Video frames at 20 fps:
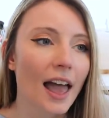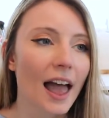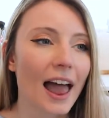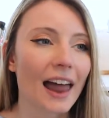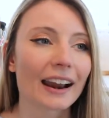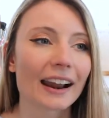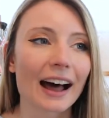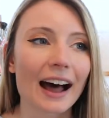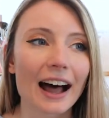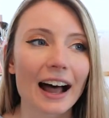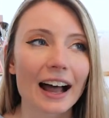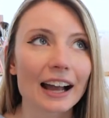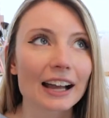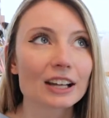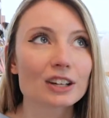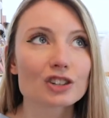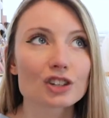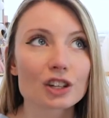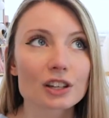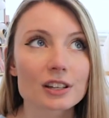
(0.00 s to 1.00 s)
And
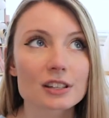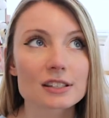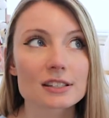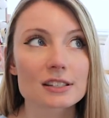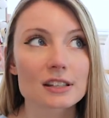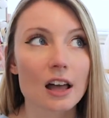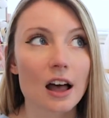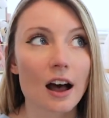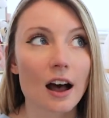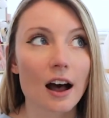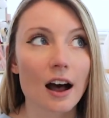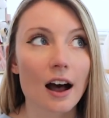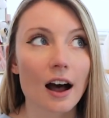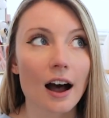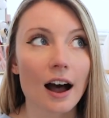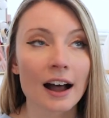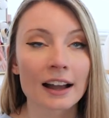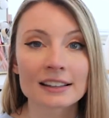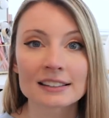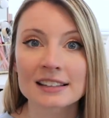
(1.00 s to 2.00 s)

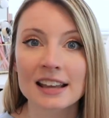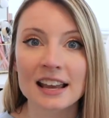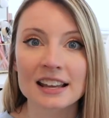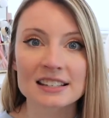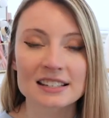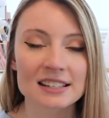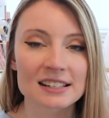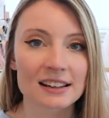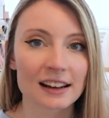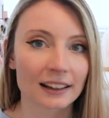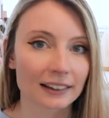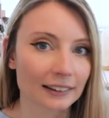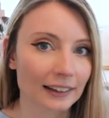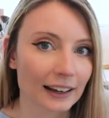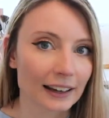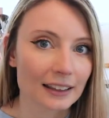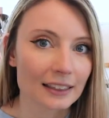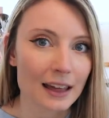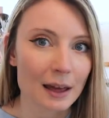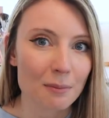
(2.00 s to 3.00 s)
I tend to not
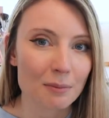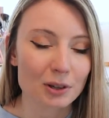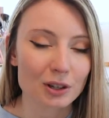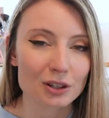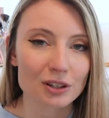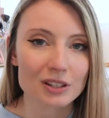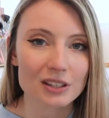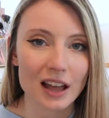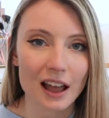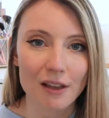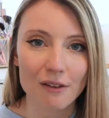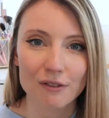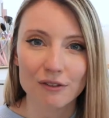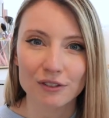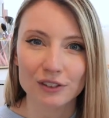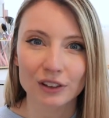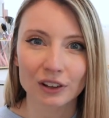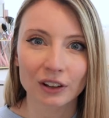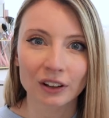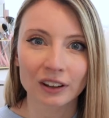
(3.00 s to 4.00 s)
like them because I
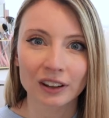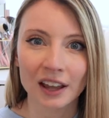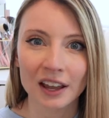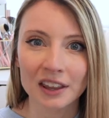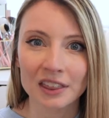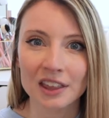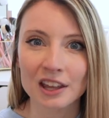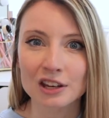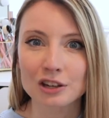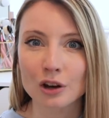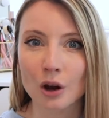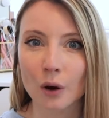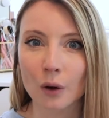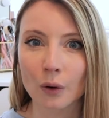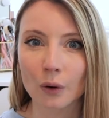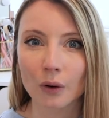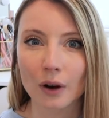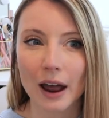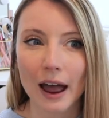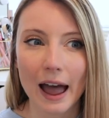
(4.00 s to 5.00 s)
feel like they don't
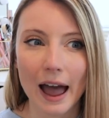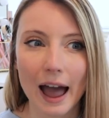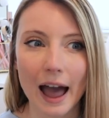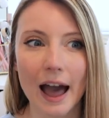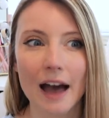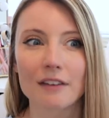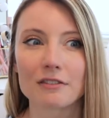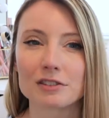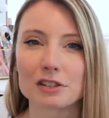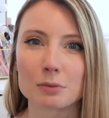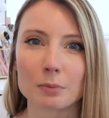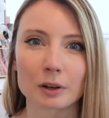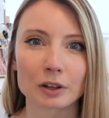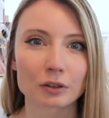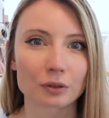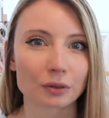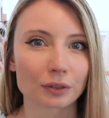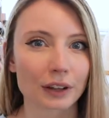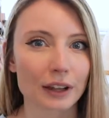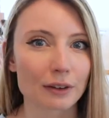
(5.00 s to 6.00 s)
have as
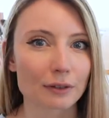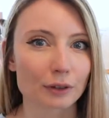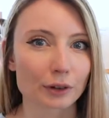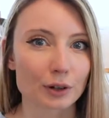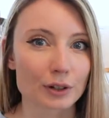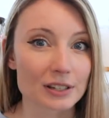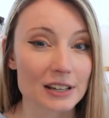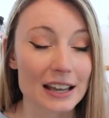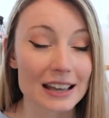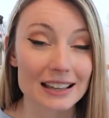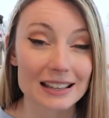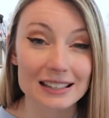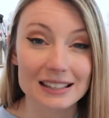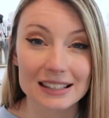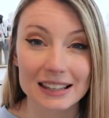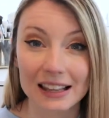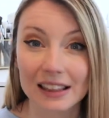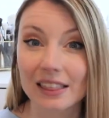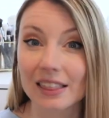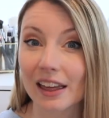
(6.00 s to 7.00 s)
much flavor or
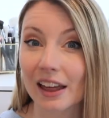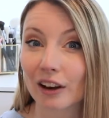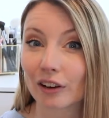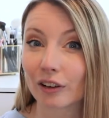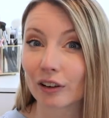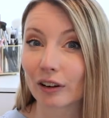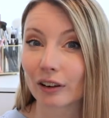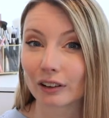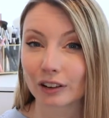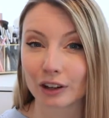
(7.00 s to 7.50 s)
taste than,